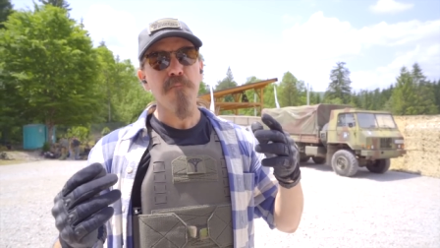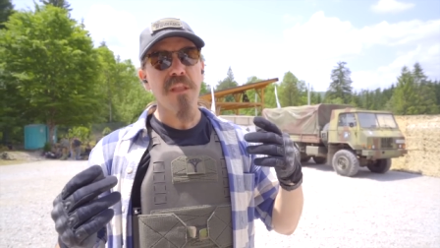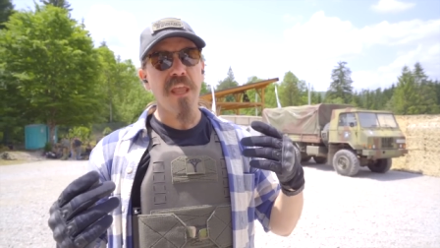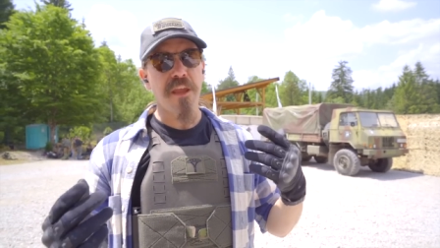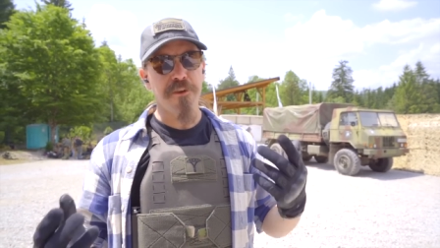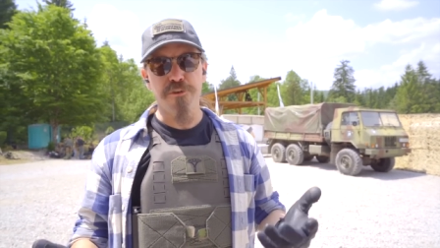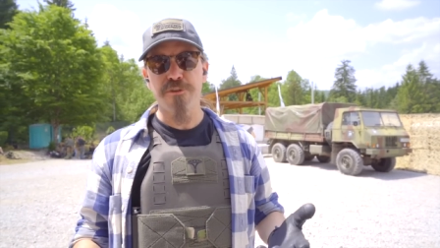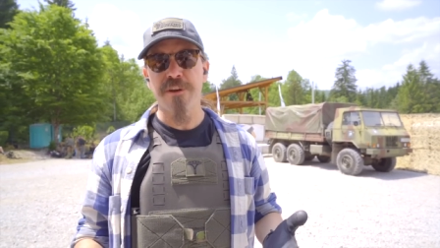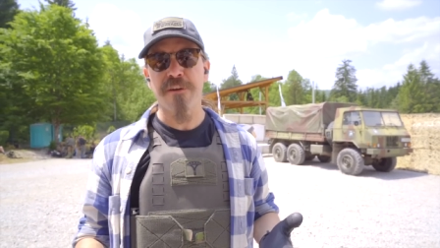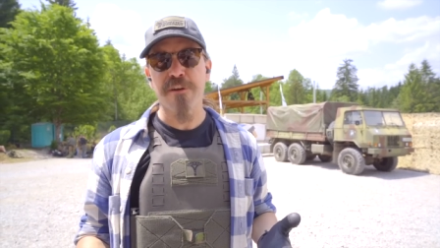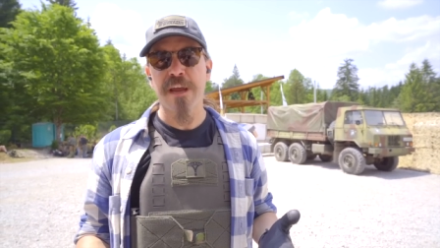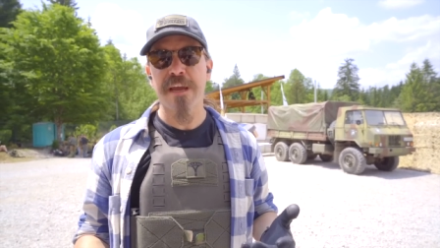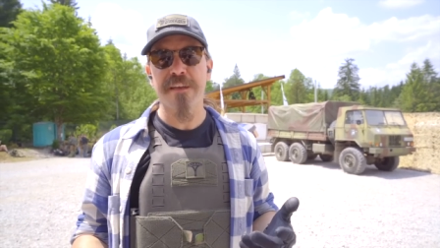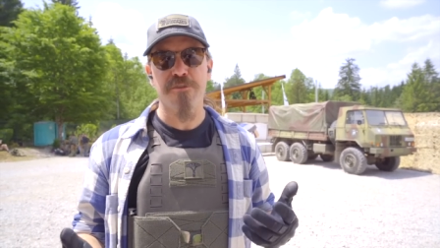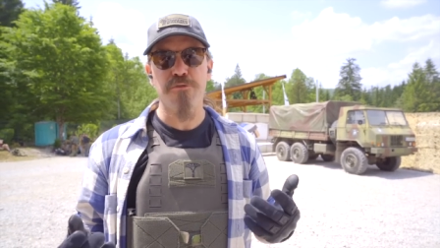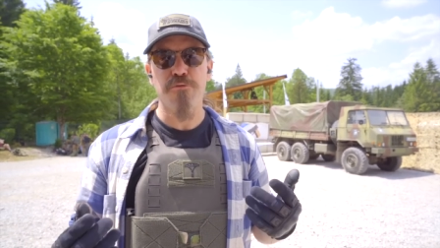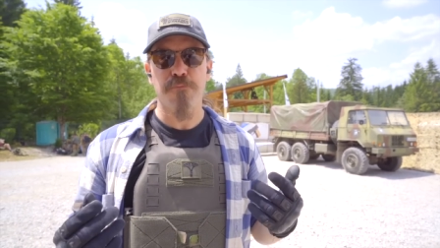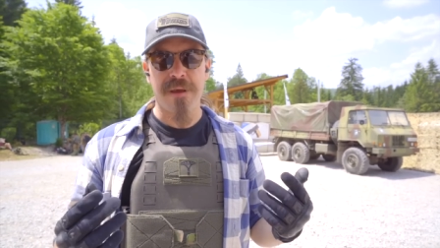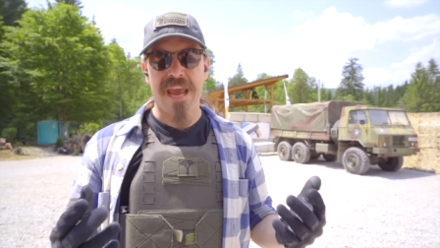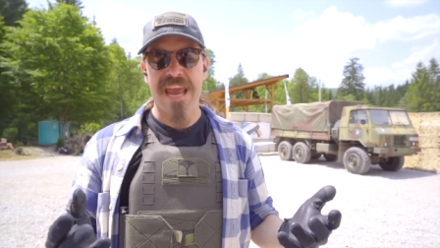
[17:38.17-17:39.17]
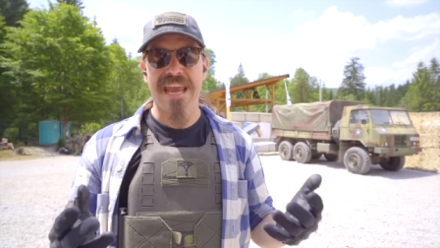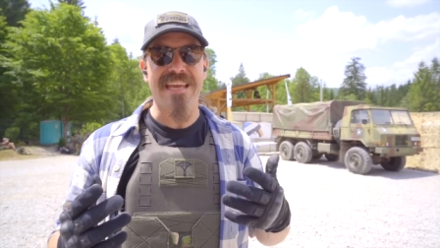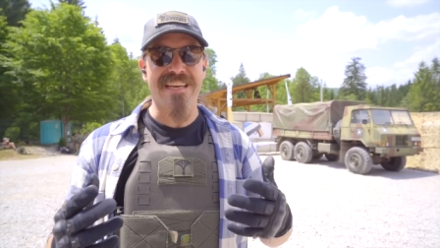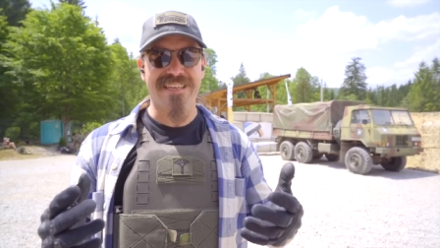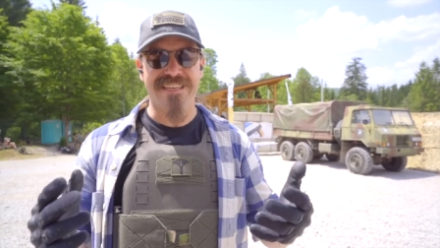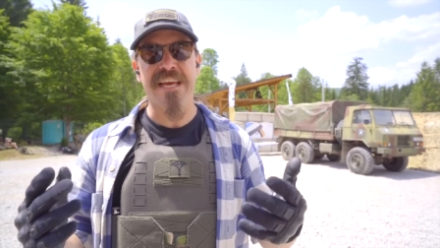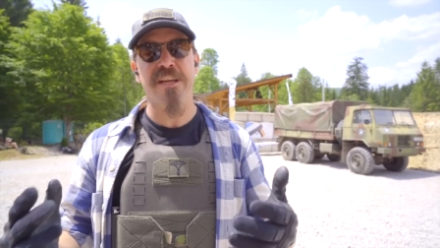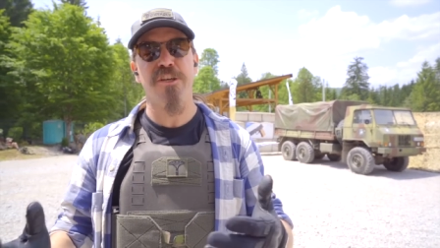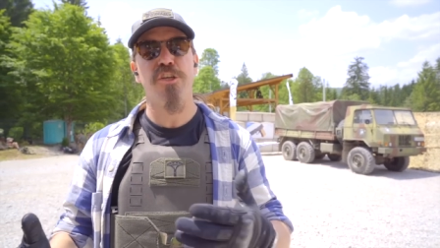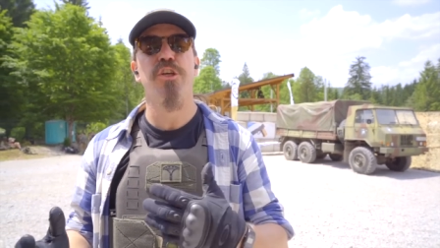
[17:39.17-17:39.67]
And you never had to pay
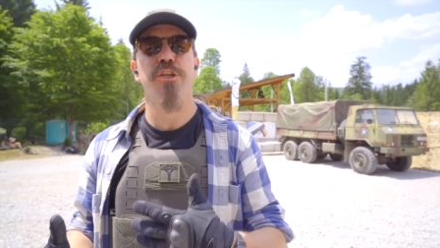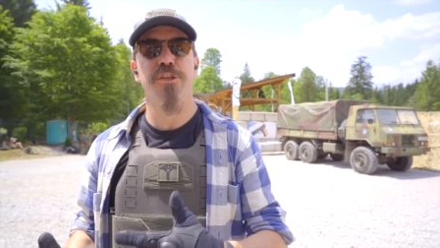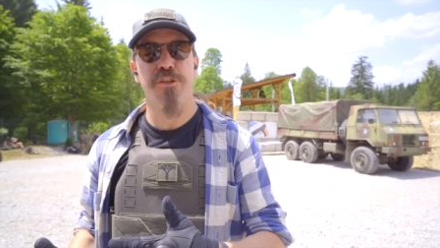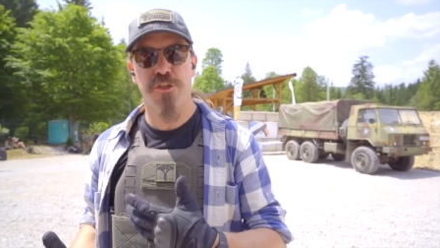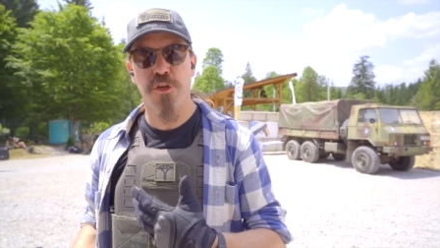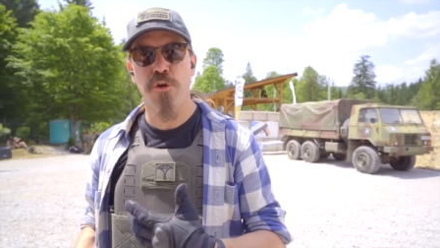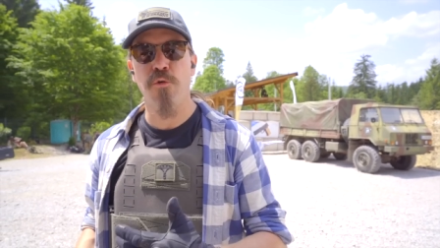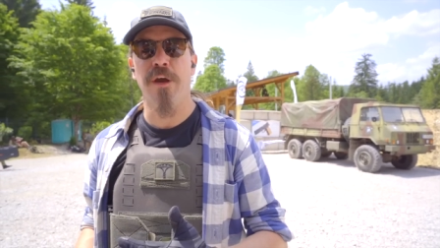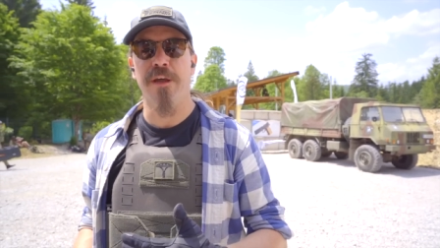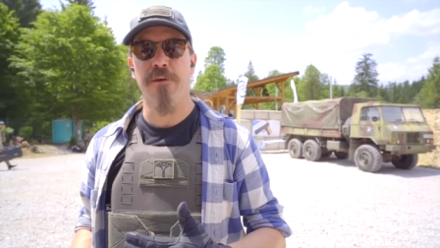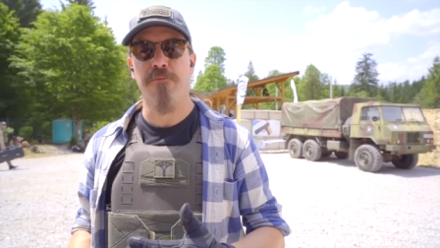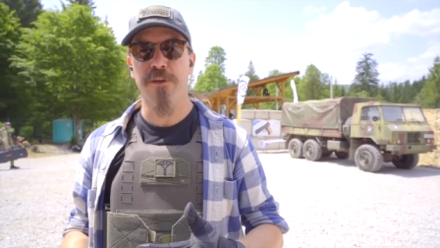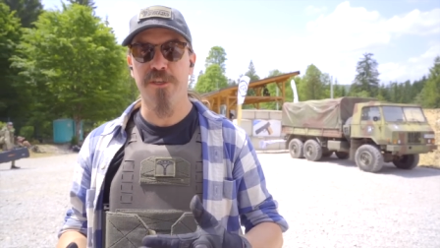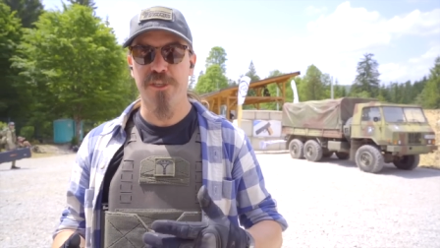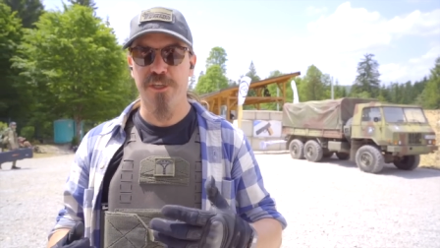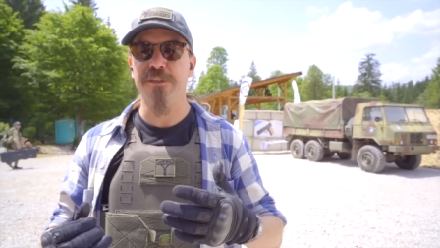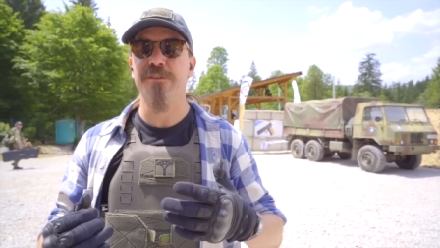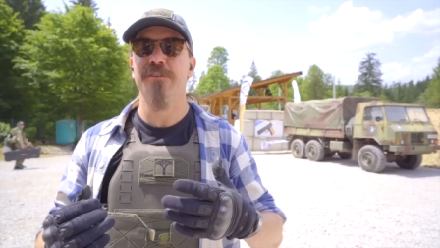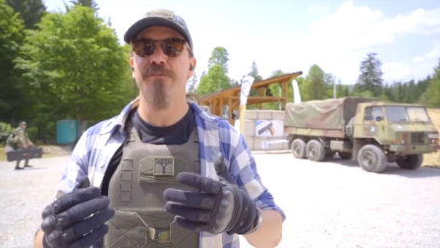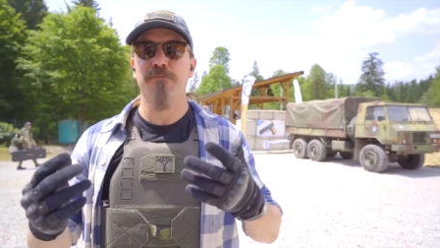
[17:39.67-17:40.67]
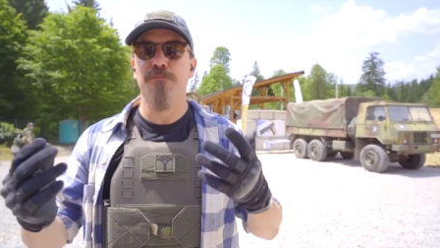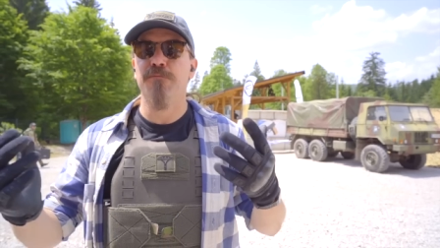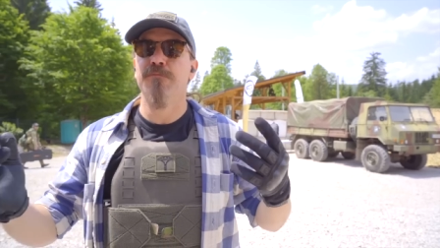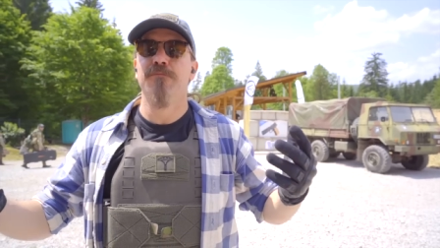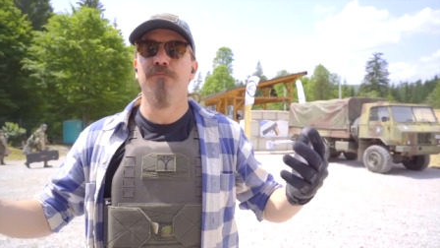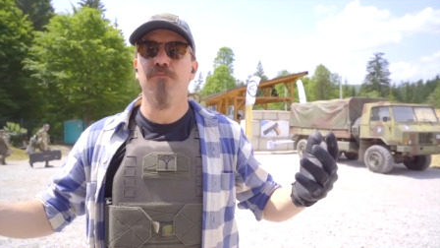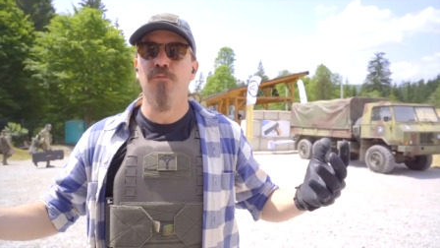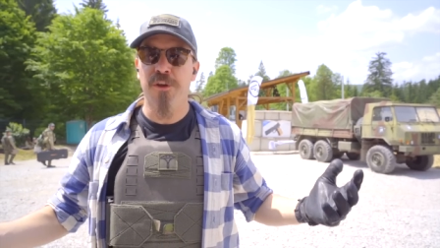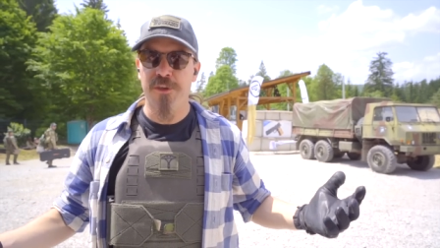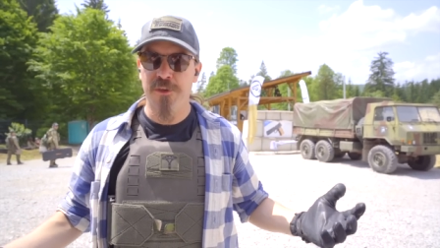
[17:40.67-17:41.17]
attention to it, which is
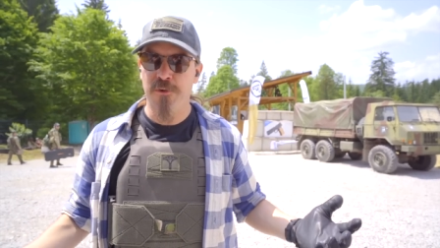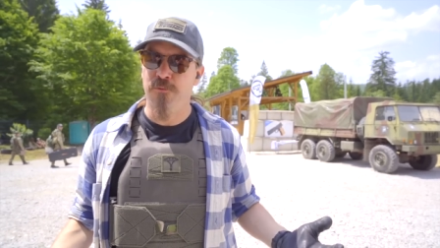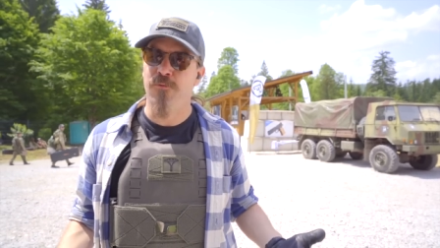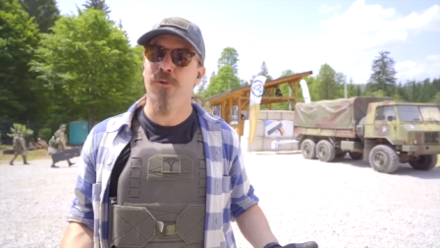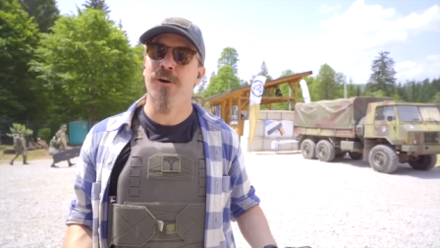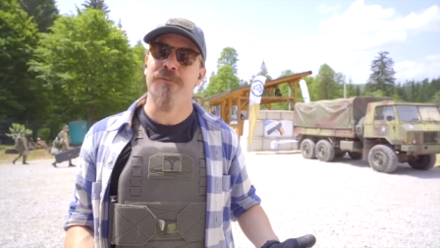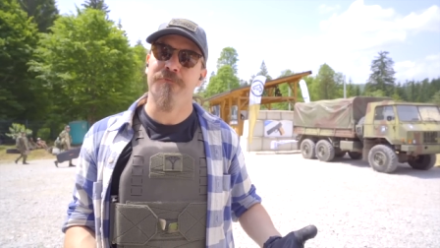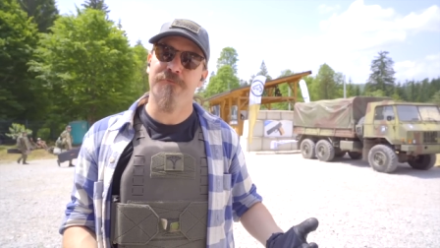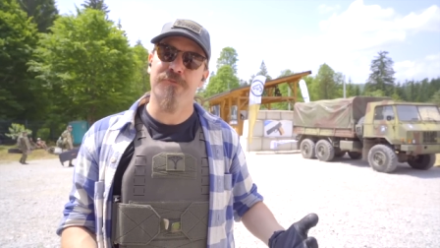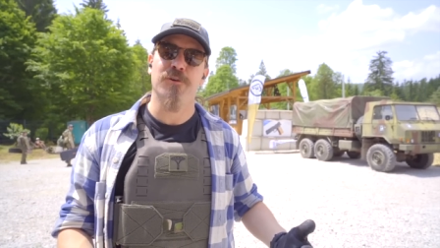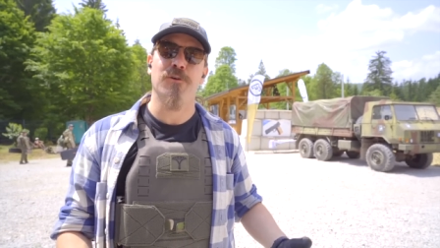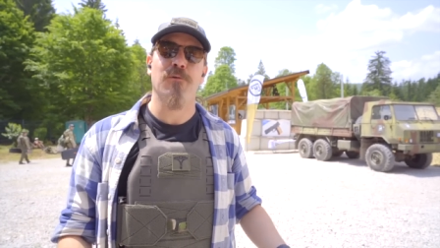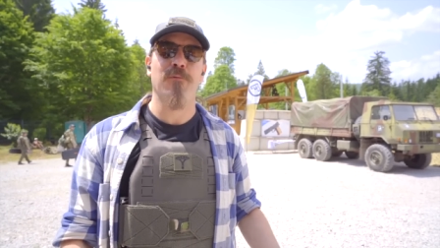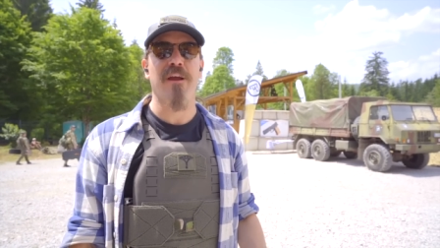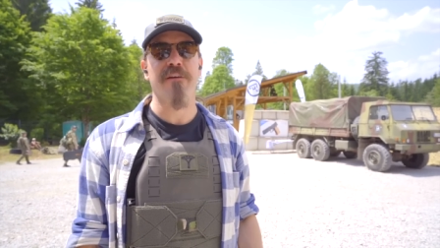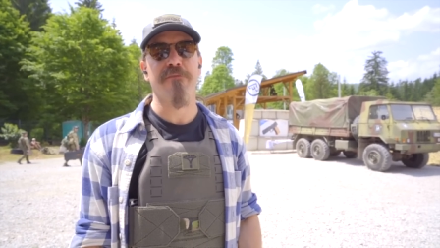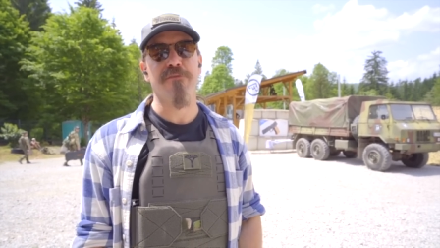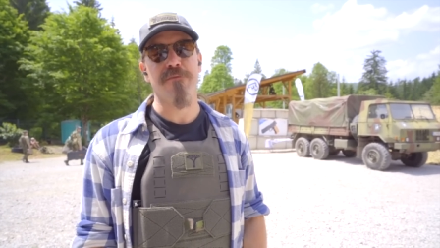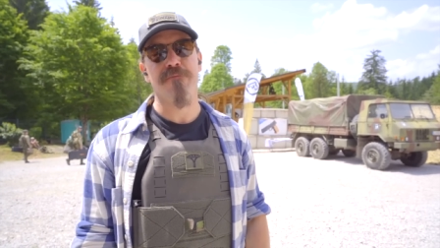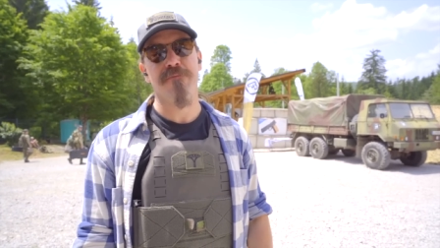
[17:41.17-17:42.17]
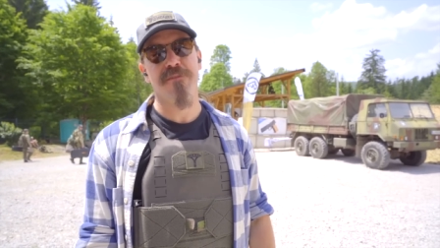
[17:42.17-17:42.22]
what you want for a rifle.